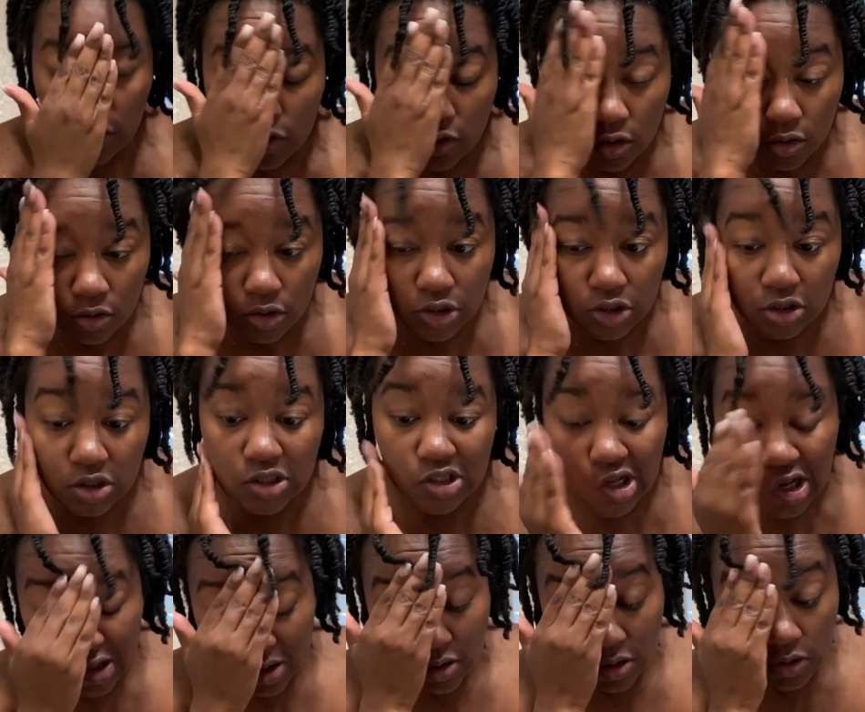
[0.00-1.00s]
throw on just
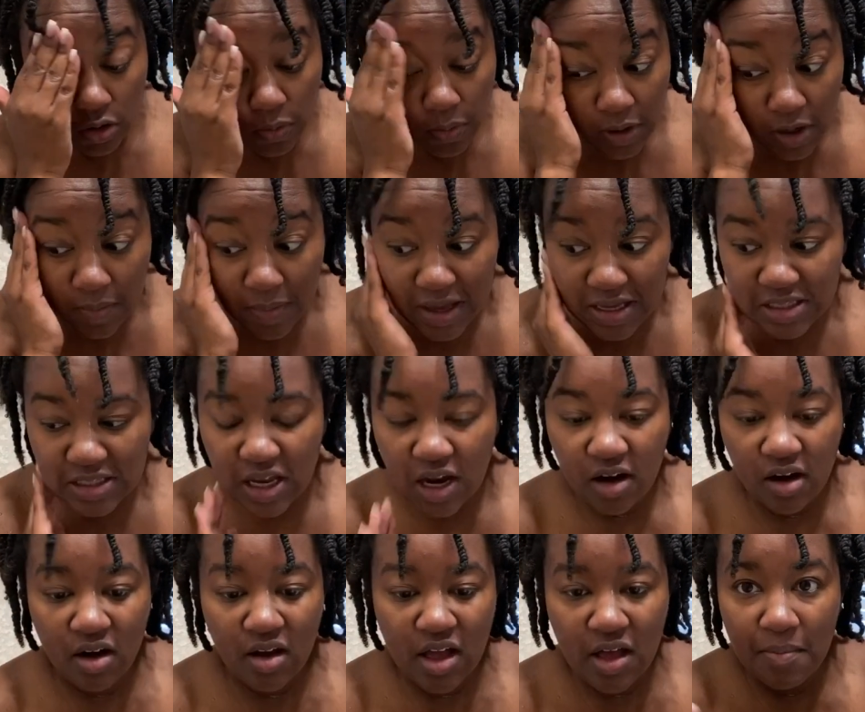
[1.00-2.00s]
a little bit of
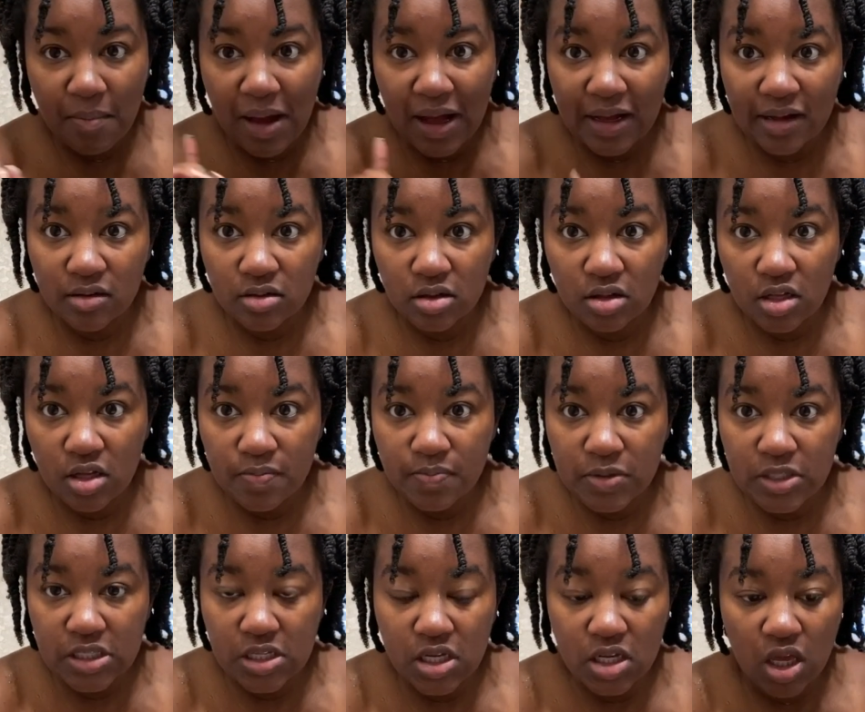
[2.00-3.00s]
mascara and my
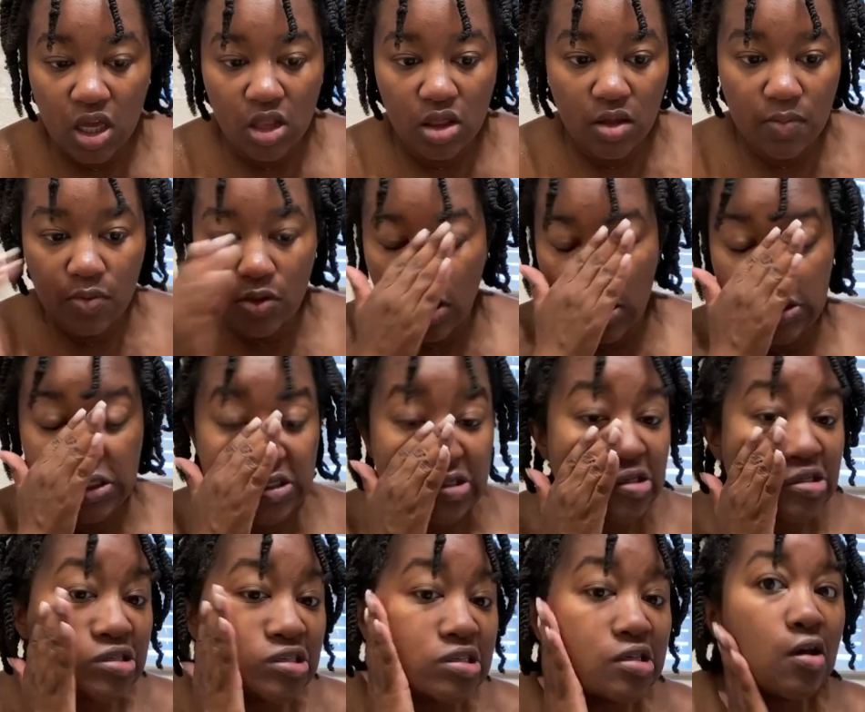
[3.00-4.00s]
lipstick and lip
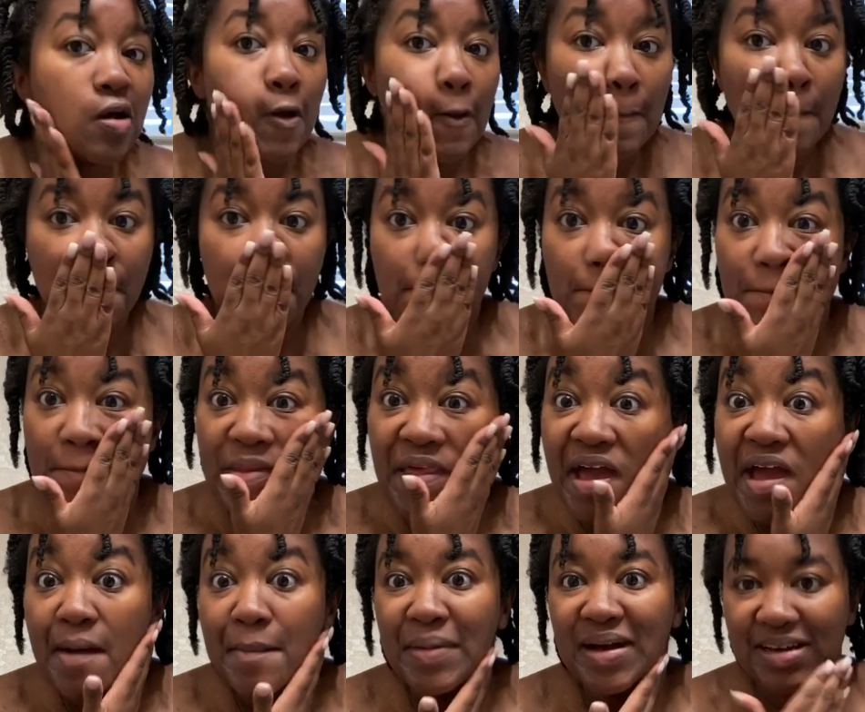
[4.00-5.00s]
glosses
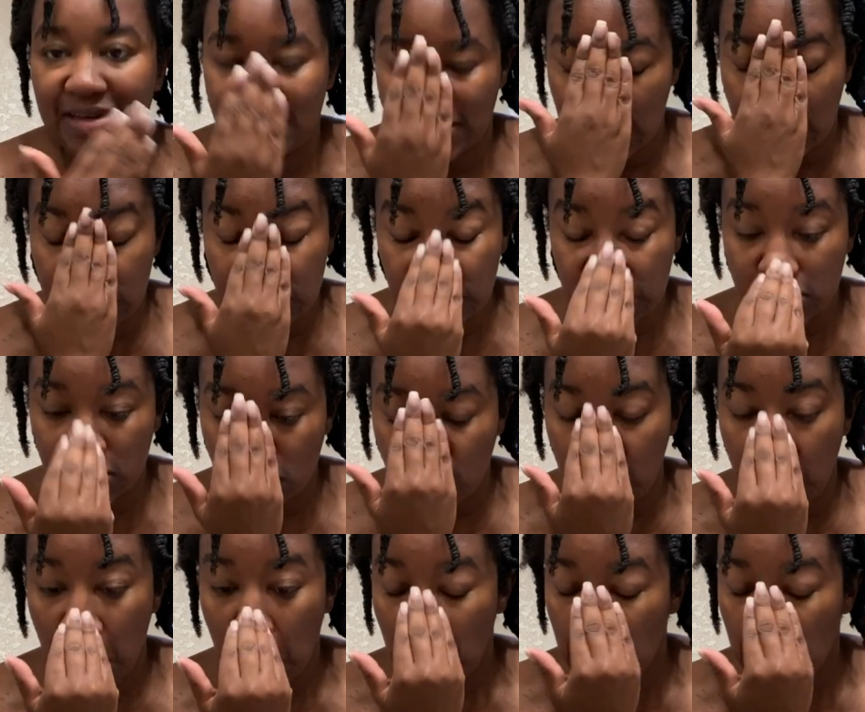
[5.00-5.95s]
at my desk.